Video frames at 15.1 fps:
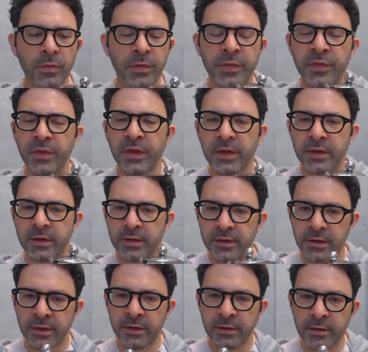thick,
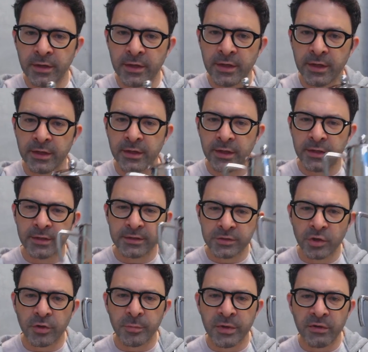and it's
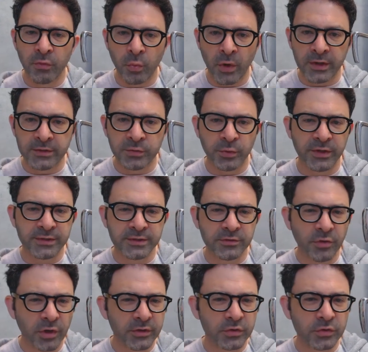got a bit of weight to it. It's
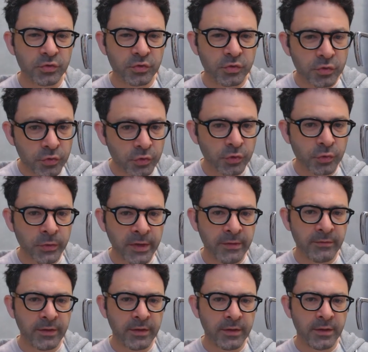not too
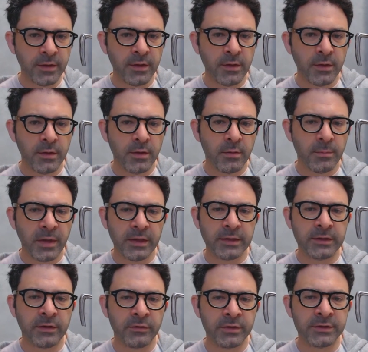heavy,
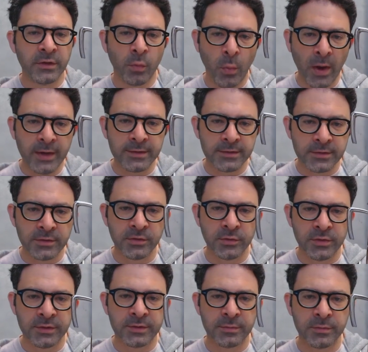but there is a weight to
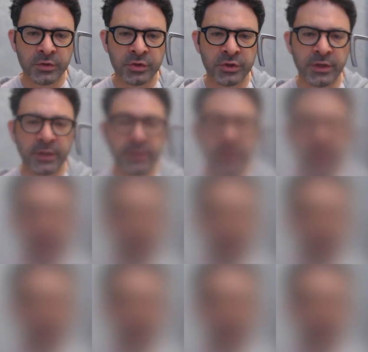this machine.